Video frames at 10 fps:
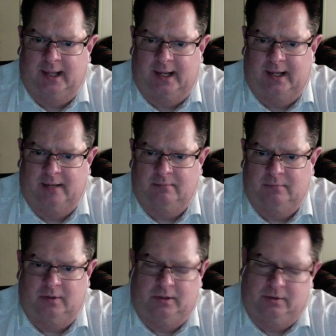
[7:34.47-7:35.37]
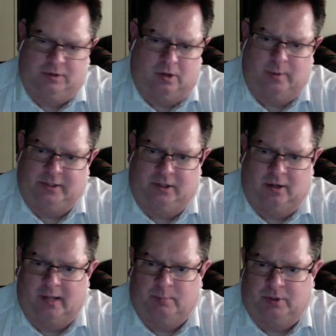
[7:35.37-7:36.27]
Um, there's always the
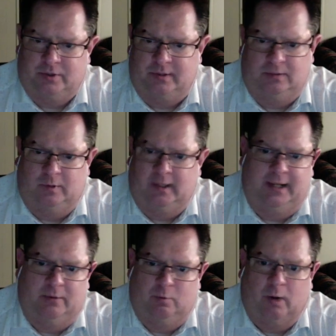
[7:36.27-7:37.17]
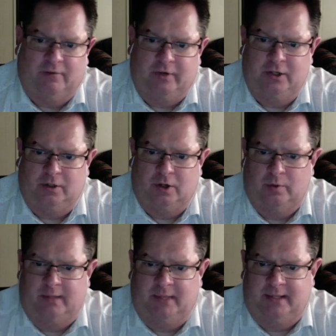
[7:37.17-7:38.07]
odd person when it, wherever you go
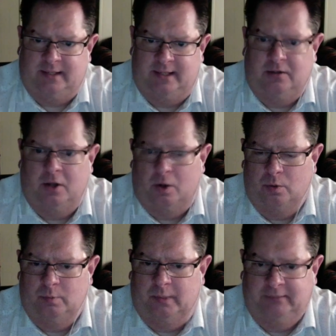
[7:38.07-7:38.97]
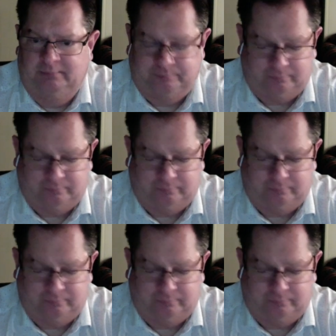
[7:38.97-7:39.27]
that may say no, but